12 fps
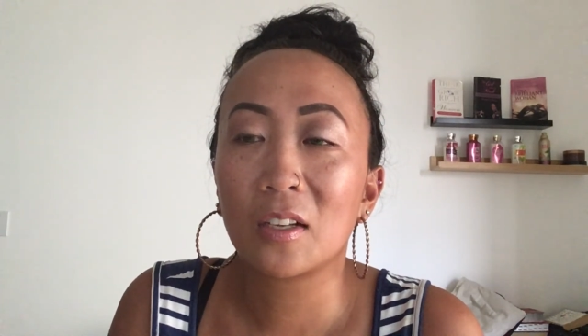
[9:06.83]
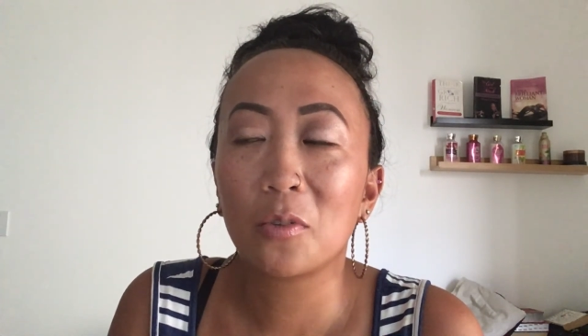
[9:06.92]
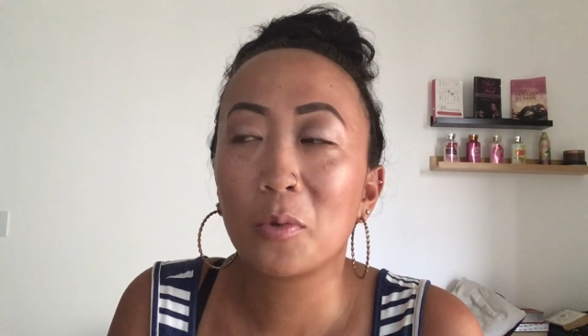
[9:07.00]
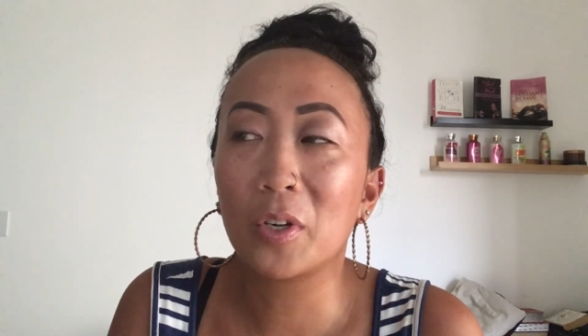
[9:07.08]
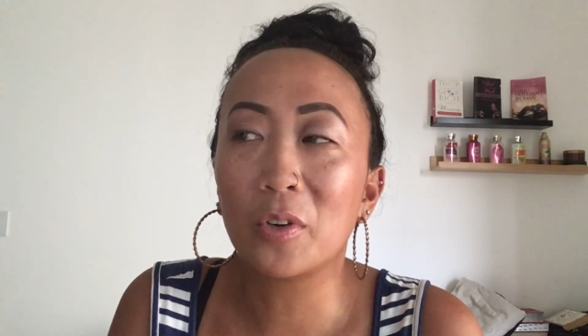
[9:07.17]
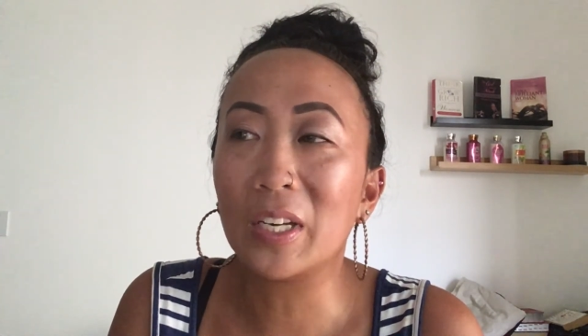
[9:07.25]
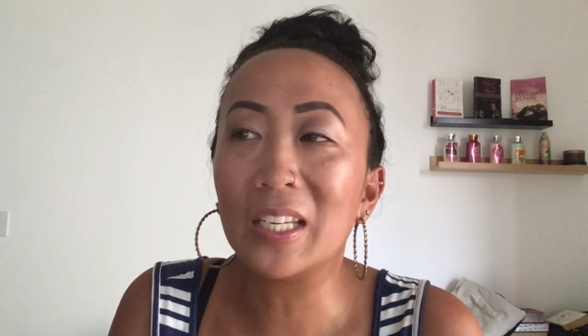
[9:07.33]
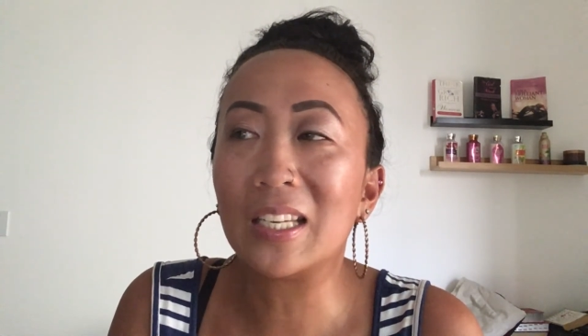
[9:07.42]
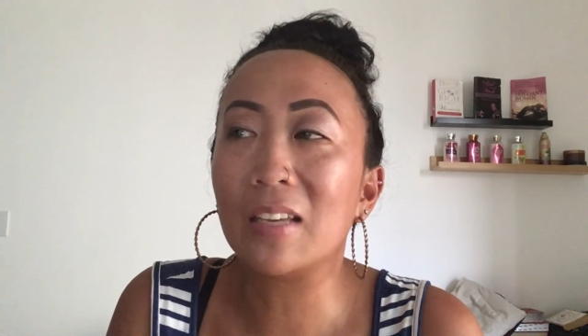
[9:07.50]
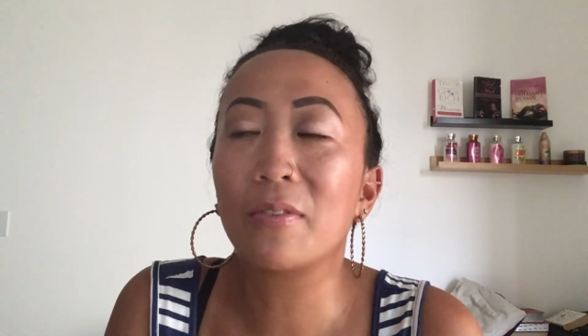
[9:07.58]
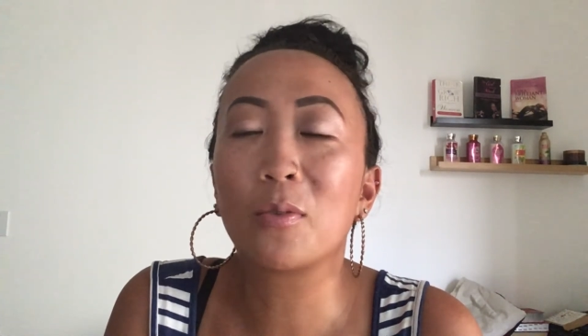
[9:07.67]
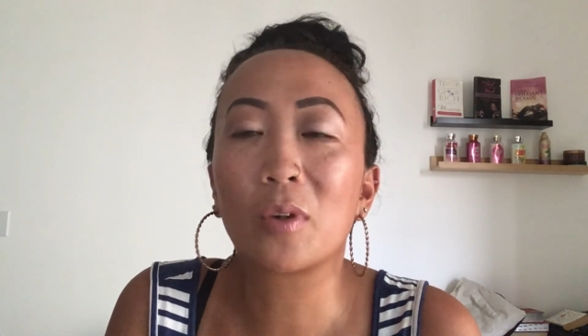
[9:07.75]
We don't need to
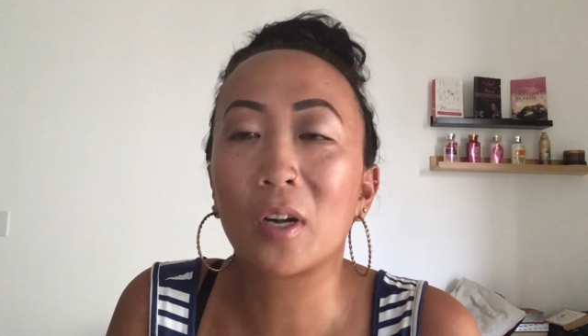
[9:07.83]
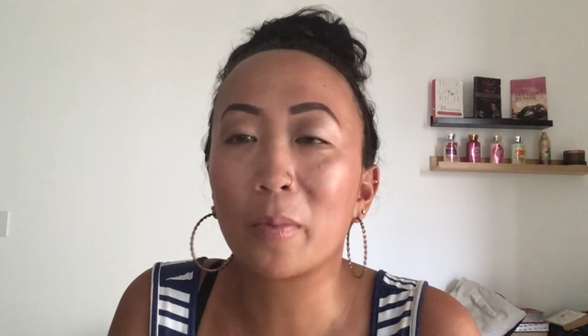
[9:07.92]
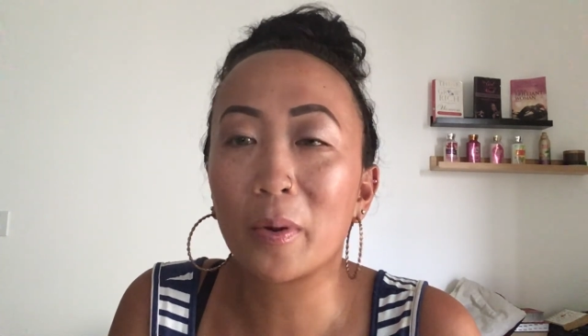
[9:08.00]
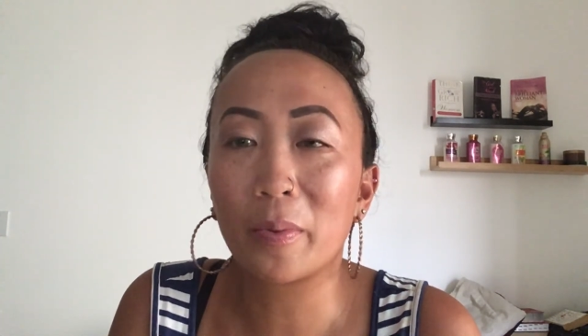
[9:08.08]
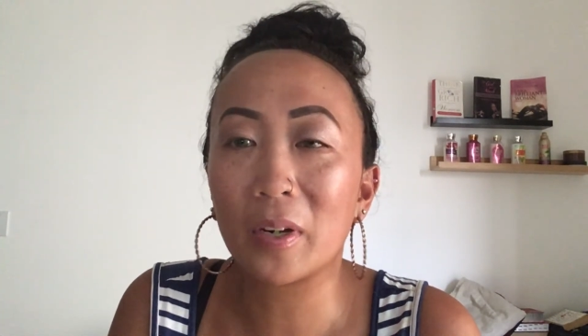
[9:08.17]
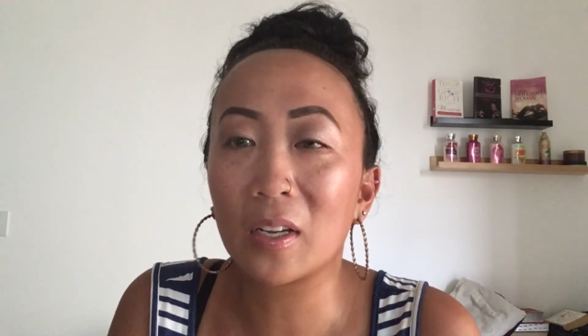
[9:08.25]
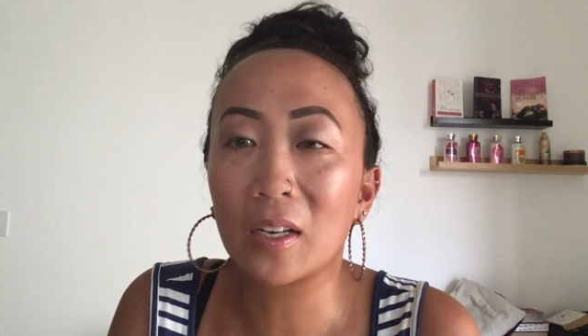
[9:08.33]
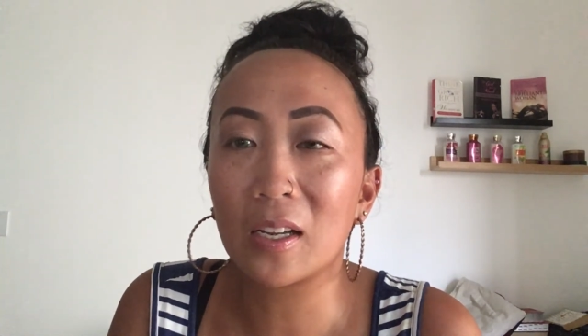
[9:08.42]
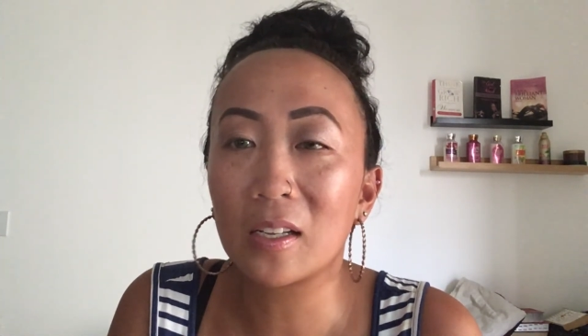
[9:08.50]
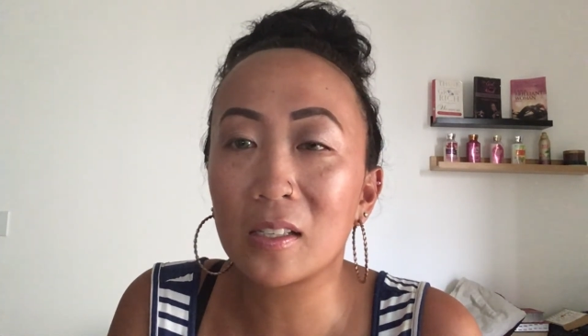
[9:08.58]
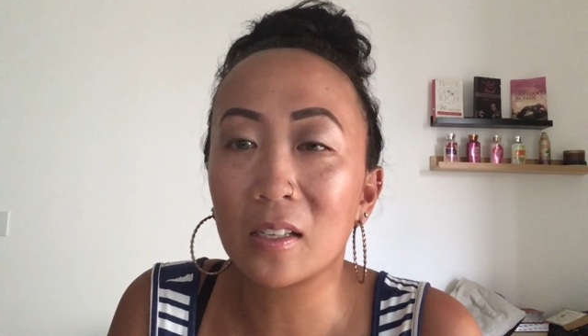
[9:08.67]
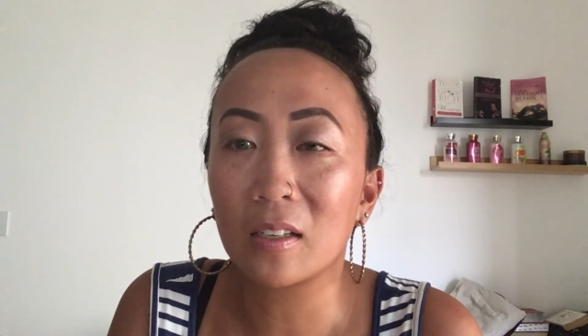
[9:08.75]
even worry about building
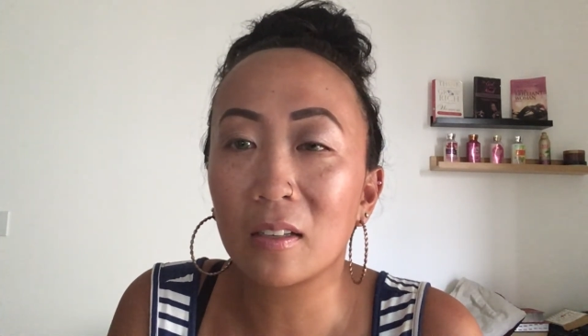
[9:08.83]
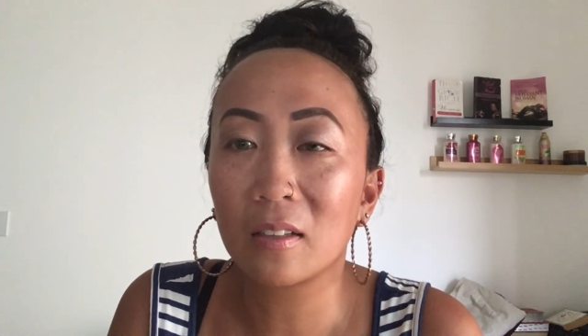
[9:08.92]
legacy.